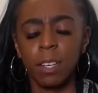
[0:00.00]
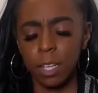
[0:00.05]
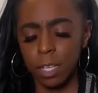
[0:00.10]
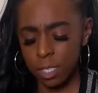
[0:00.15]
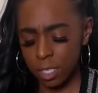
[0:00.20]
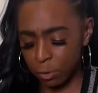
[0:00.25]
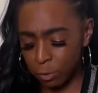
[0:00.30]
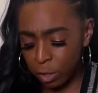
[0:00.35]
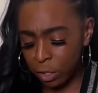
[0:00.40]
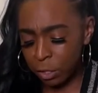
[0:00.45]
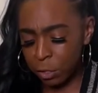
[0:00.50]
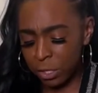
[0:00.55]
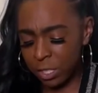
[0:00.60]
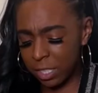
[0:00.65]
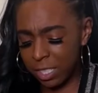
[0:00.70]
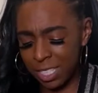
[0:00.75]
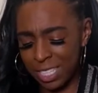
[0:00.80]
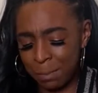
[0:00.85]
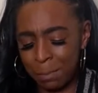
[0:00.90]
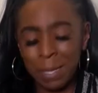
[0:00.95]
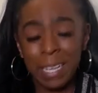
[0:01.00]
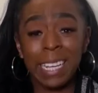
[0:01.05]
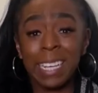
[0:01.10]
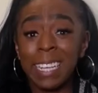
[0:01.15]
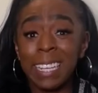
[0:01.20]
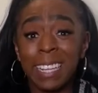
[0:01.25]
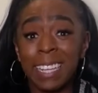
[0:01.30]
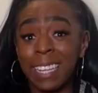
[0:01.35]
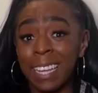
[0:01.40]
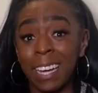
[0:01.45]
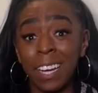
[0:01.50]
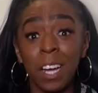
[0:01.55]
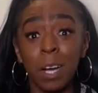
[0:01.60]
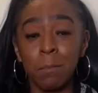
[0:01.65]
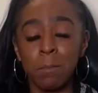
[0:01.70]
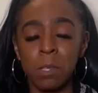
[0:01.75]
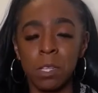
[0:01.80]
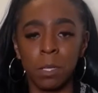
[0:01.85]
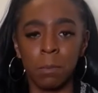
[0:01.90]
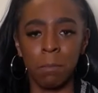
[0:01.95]
So really you can just speak anything that
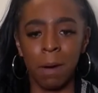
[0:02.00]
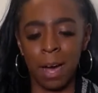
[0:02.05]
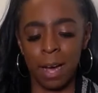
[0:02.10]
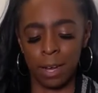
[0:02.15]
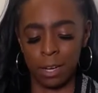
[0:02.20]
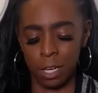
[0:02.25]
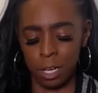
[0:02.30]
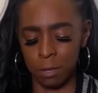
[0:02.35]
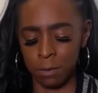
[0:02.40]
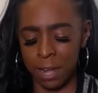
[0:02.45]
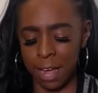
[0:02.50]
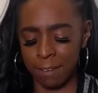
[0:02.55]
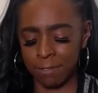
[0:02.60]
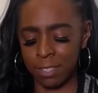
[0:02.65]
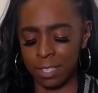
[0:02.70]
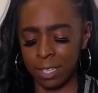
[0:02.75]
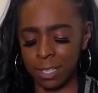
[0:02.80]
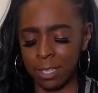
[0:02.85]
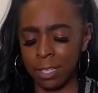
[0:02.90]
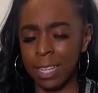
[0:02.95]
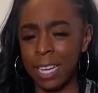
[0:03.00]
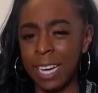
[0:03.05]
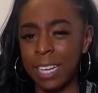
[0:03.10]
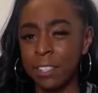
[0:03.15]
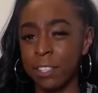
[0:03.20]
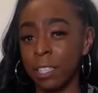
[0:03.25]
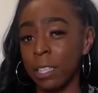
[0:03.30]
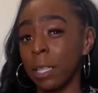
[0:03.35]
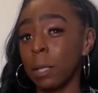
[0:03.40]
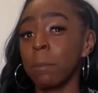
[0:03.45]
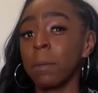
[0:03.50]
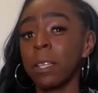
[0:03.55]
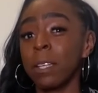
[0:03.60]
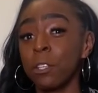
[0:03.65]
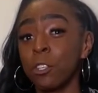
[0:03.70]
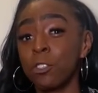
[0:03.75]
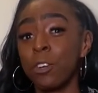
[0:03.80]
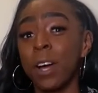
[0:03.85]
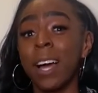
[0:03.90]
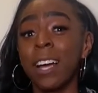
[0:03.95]
comes to mind. You don't have to deliberately
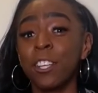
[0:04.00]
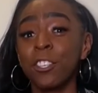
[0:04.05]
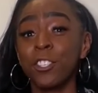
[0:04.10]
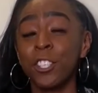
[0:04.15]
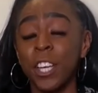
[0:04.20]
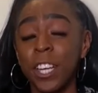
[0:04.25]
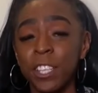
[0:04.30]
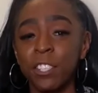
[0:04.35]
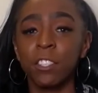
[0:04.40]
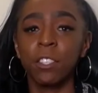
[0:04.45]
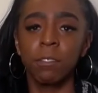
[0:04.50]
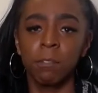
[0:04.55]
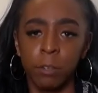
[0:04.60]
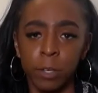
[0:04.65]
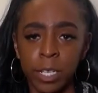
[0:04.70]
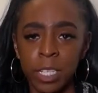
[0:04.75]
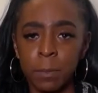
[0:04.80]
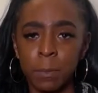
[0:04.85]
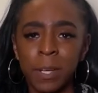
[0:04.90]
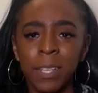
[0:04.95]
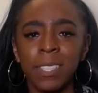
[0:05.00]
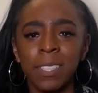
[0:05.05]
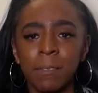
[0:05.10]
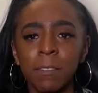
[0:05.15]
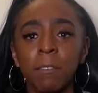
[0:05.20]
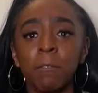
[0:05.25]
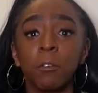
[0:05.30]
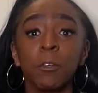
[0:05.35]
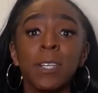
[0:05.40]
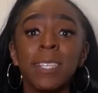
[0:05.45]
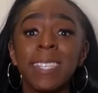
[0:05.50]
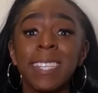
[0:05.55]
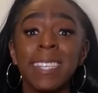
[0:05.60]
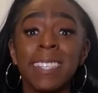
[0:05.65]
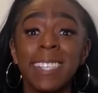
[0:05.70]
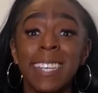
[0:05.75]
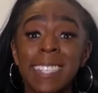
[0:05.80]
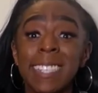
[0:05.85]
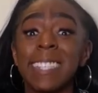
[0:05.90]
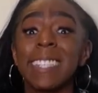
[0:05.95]
try to change the voice, because if the voice
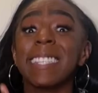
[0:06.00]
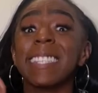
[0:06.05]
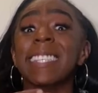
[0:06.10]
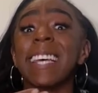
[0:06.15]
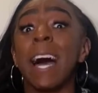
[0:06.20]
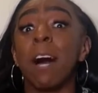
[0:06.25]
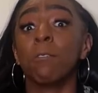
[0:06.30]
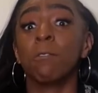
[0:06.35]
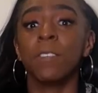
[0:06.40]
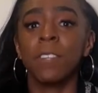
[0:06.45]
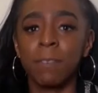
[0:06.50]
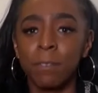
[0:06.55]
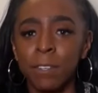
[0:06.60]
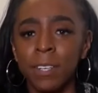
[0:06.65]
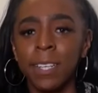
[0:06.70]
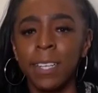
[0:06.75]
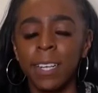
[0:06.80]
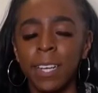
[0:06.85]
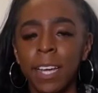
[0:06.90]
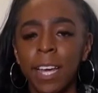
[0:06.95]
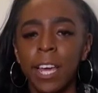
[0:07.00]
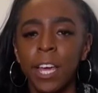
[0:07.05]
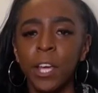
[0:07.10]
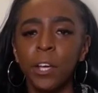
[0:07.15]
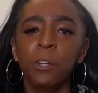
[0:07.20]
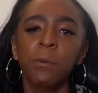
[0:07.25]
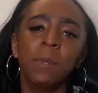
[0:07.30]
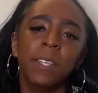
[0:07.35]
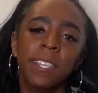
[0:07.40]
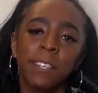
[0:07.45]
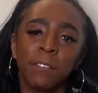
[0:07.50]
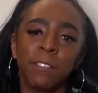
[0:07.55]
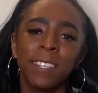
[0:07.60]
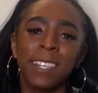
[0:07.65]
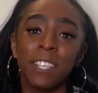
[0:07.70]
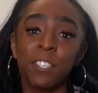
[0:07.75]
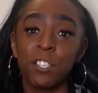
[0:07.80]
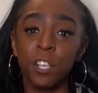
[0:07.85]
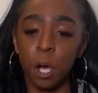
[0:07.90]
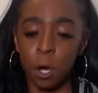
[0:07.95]
doesn't sound different, it will be different
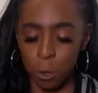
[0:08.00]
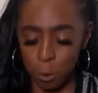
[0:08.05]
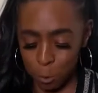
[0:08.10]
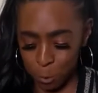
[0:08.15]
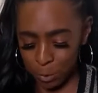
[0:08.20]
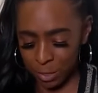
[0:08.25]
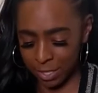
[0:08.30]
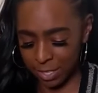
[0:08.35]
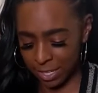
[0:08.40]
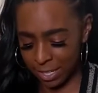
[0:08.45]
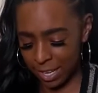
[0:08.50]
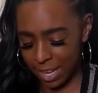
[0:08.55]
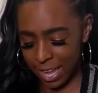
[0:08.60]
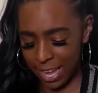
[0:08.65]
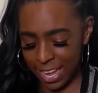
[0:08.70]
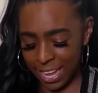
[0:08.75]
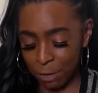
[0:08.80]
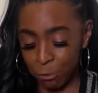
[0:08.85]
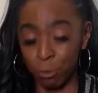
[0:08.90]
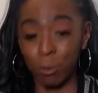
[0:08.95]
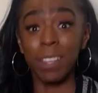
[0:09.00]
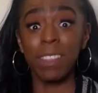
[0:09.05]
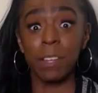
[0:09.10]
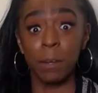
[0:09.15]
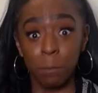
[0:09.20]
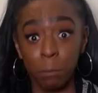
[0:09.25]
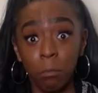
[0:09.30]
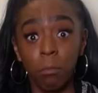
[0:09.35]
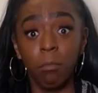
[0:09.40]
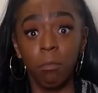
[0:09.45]
in tone and rhythm.